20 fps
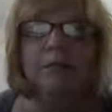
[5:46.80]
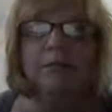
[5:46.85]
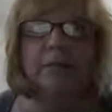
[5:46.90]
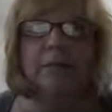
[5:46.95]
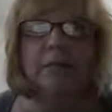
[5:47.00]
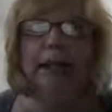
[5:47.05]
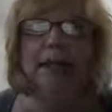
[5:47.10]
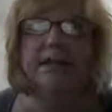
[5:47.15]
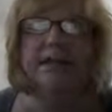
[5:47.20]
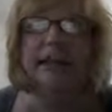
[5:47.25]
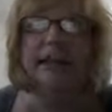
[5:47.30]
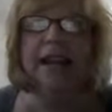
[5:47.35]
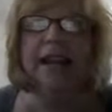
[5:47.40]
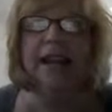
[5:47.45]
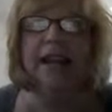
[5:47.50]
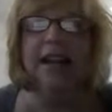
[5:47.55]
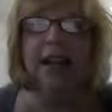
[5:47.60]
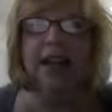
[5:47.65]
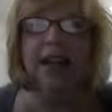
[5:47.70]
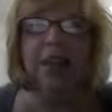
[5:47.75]
Big
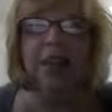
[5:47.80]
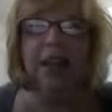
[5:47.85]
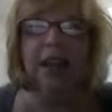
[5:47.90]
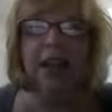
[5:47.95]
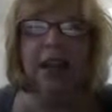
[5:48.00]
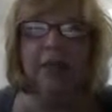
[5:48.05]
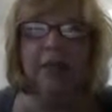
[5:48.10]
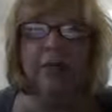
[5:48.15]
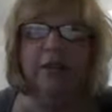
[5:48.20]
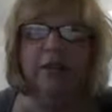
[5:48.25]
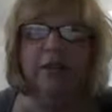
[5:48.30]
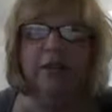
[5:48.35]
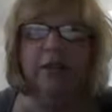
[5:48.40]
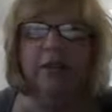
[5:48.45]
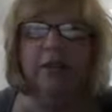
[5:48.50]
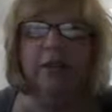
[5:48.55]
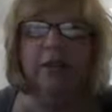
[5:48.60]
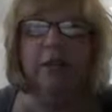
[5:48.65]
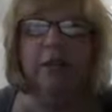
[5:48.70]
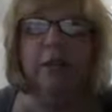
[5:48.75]
data in healthcare
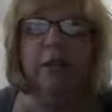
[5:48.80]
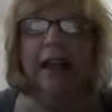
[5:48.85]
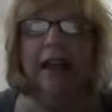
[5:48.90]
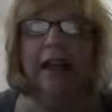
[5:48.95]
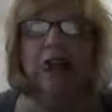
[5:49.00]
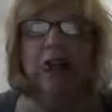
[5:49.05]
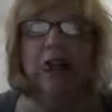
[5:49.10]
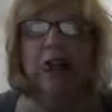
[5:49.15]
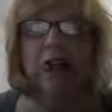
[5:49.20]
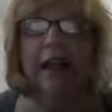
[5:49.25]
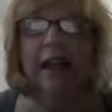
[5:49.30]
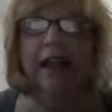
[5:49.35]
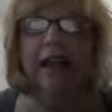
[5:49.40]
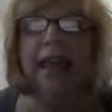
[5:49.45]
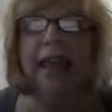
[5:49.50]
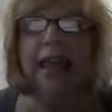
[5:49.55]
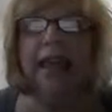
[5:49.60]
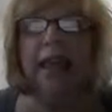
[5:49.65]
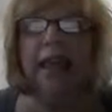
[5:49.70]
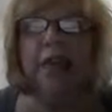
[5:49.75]
refers to
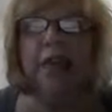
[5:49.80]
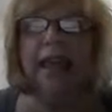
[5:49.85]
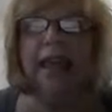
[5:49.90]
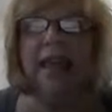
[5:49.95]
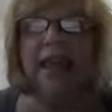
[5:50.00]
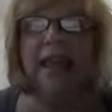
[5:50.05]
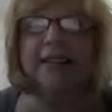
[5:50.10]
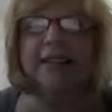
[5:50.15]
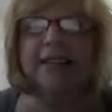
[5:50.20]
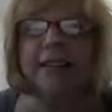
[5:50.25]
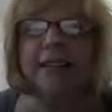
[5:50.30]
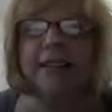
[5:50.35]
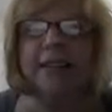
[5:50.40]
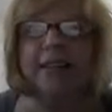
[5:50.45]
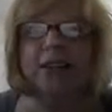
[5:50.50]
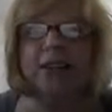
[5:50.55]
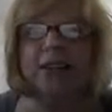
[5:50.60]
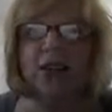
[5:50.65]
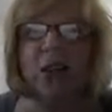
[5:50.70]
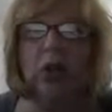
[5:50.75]
electronic health data
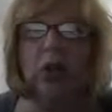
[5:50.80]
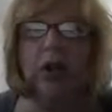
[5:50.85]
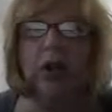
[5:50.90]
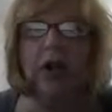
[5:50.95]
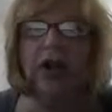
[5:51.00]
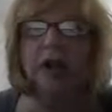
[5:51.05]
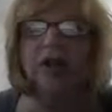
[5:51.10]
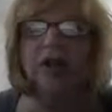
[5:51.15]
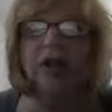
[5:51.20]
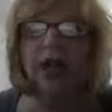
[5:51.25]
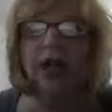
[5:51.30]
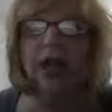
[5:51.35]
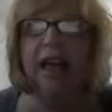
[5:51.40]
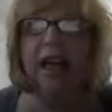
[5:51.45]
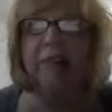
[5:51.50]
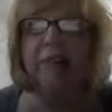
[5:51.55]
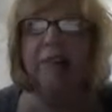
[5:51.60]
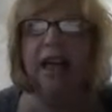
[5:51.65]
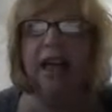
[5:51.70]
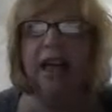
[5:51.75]
sets so large and
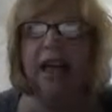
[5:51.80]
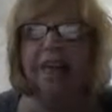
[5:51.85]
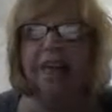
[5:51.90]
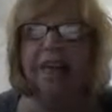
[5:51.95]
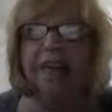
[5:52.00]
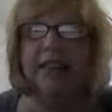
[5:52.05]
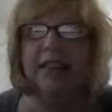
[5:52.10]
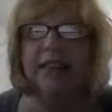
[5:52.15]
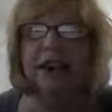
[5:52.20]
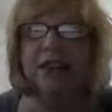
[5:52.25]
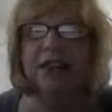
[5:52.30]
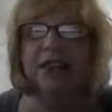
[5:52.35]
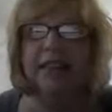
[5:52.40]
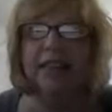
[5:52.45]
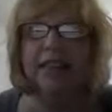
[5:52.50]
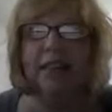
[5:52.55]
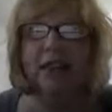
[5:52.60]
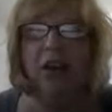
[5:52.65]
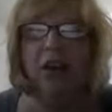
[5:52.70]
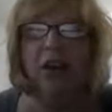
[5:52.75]
complex that they are
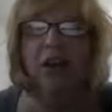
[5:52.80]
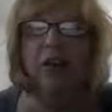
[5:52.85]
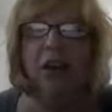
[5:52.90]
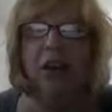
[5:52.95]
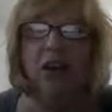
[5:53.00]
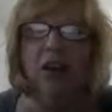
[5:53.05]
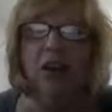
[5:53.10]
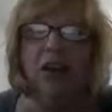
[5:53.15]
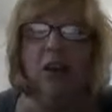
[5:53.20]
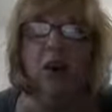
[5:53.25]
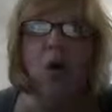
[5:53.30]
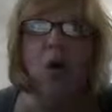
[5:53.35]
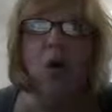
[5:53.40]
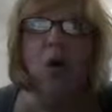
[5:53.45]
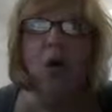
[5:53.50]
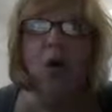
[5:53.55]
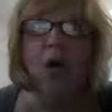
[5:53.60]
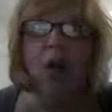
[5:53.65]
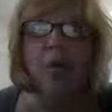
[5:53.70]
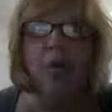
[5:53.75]
difficult
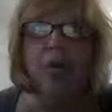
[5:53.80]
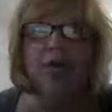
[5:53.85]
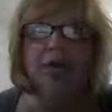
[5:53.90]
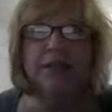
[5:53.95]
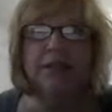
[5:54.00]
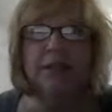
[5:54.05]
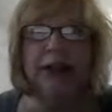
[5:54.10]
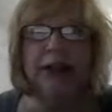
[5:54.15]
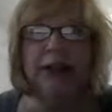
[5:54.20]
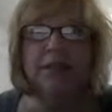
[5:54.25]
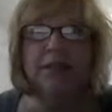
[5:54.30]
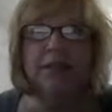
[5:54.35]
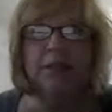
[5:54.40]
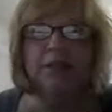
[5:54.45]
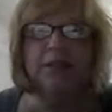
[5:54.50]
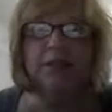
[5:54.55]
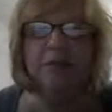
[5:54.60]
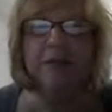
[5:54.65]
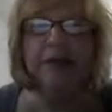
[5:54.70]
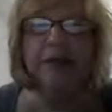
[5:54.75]
or almost
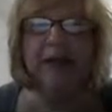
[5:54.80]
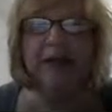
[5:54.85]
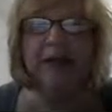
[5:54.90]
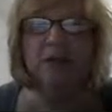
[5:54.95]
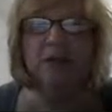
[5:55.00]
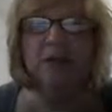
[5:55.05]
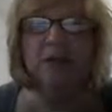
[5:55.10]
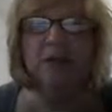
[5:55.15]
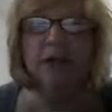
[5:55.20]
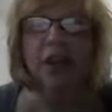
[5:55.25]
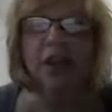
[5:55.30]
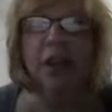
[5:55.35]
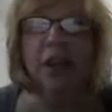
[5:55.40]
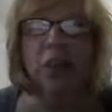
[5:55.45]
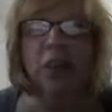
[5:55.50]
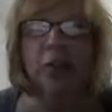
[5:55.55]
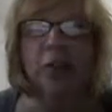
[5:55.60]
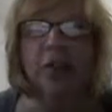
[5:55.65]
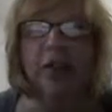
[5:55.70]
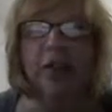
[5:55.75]
impossible to manage
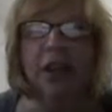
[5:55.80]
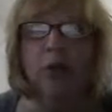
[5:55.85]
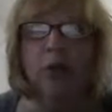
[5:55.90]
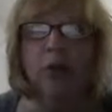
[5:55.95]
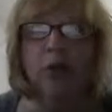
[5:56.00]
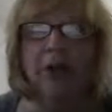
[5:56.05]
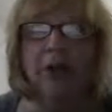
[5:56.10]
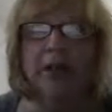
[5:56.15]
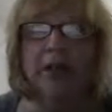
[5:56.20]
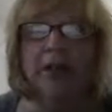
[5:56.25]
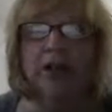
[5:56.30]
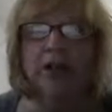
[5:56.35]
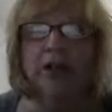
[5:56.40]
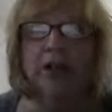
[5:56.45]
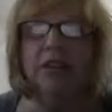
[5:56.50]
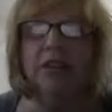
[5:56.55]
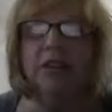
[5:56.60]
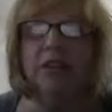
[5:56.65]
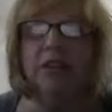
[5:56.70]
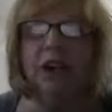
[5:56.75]
without
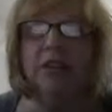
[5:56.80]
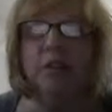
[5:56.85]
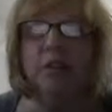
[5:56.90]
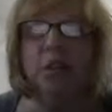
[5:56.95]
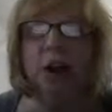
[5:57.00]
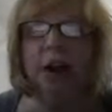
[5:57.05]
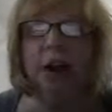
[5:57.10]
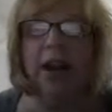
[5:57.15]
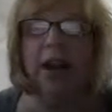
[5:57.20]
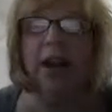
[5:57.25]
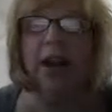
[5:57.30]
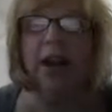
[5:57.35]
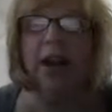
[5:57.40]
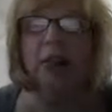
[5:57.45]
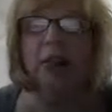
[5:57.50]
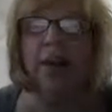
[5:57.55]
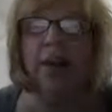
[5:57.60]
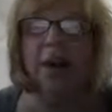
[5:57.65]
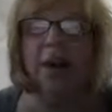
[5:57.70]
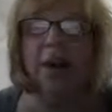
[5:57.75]
traditional software and
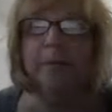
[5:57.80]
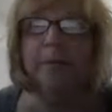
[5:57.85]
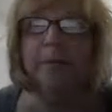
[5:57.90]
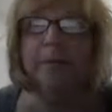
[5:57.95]
hardware.